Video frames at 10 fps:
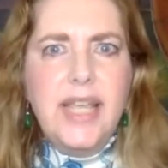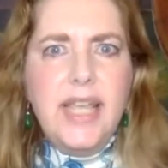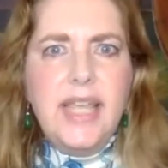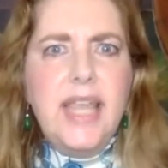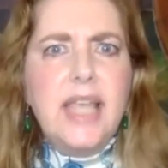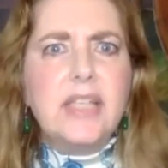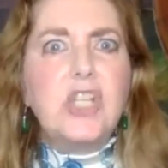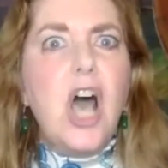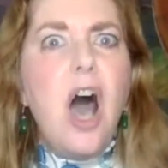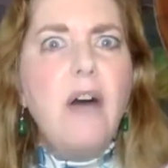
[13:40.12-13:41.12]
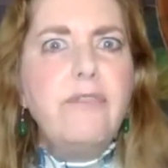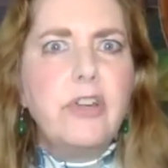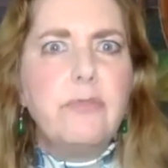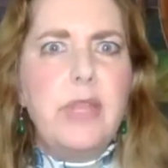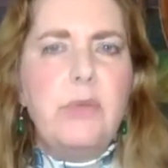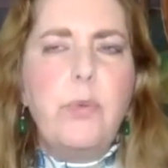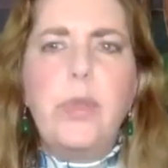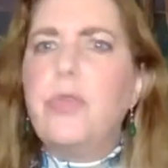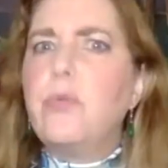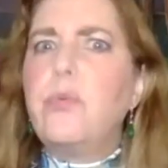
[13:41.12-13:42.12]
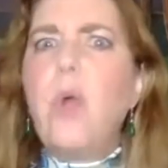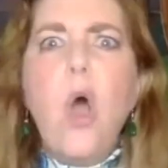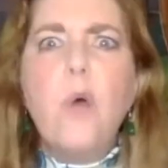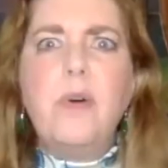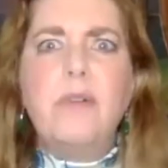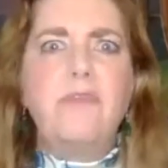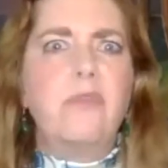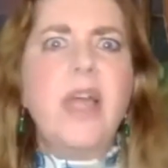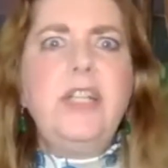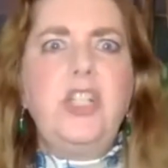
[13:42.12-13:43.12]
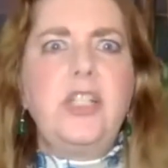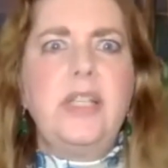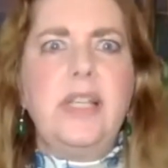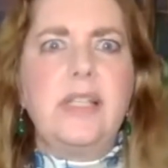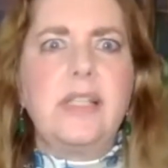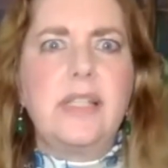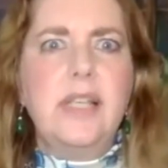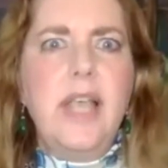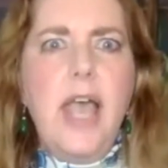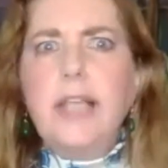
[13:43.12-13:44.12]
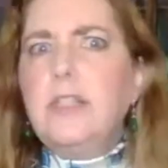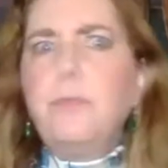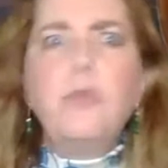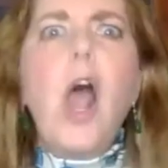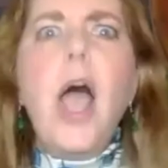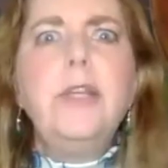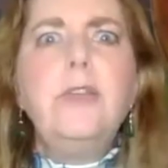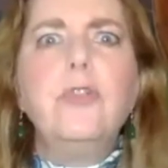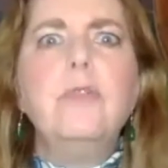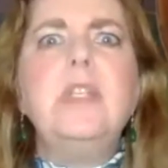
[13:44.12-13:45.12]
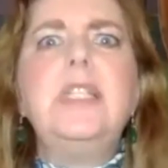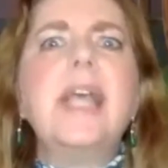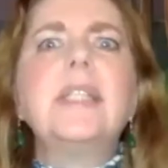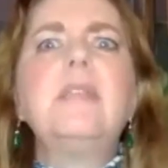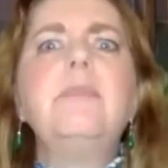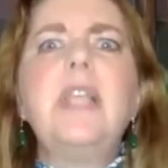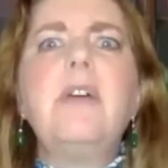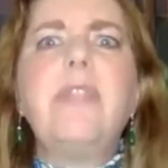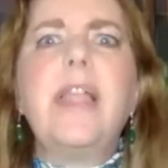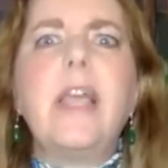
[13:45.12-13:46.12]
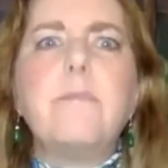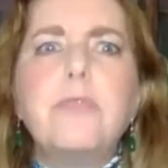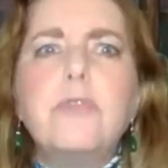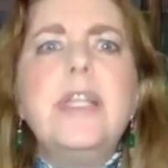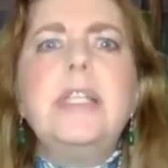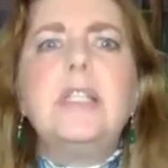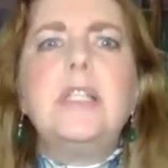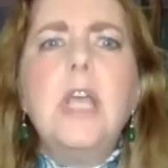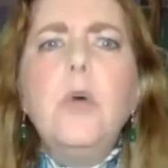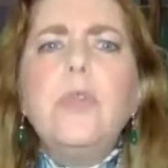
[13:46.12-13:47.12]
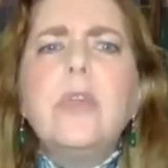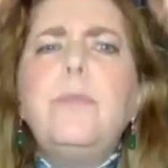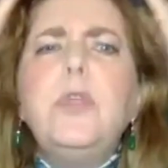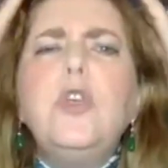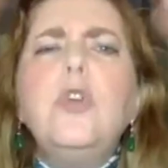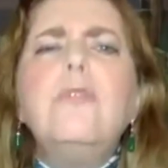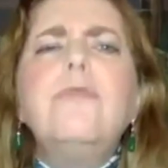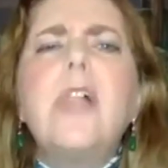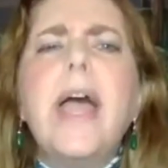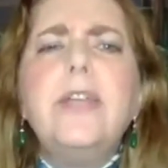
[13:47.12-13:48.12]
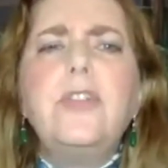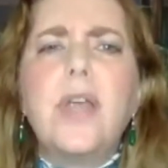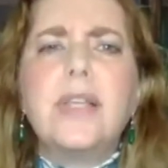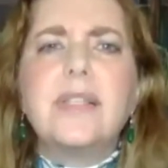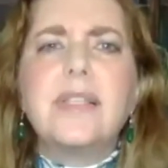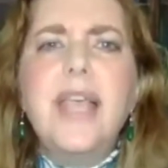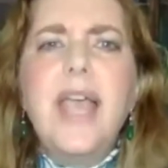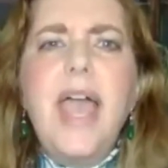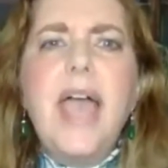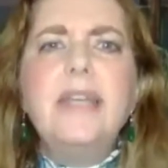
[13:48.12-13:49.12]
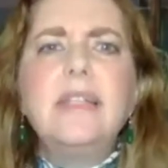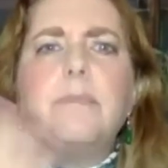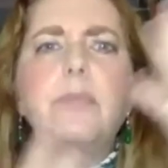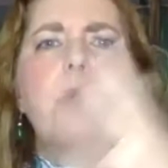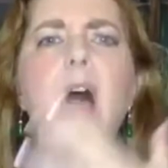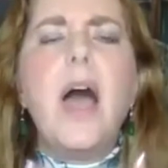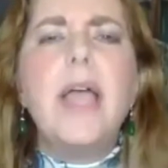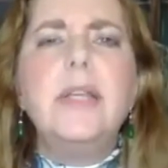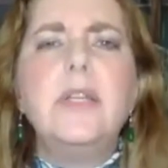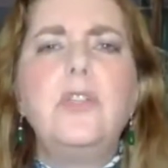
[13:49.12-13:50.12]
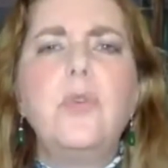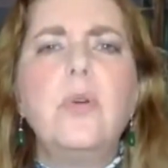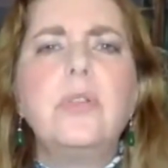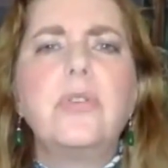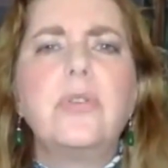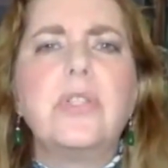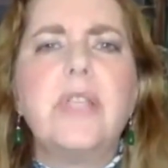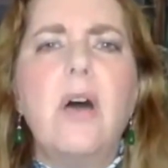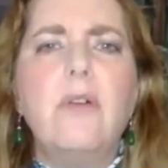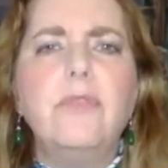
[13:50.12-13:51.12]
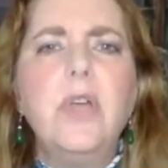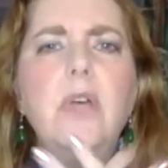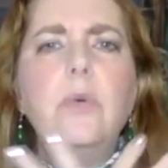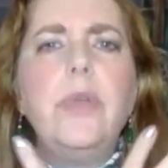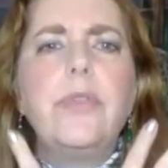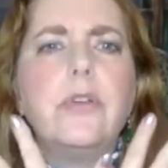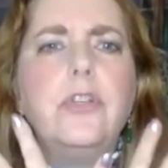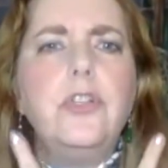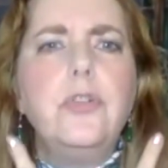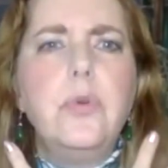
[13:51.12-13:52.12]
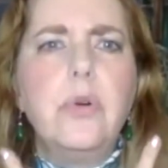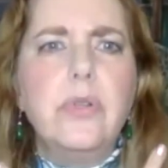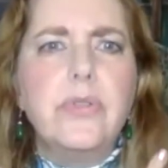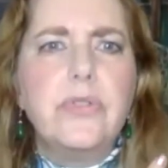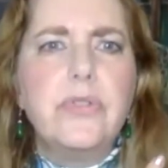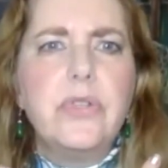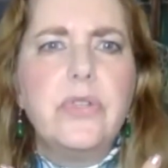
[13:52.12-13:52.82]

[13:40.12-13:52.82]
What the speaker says: He has covered me with the robe of righteousness, as a bridegroom decks himself like a priest with a beautiful headdress, and as a bride adorns herself with her jewels.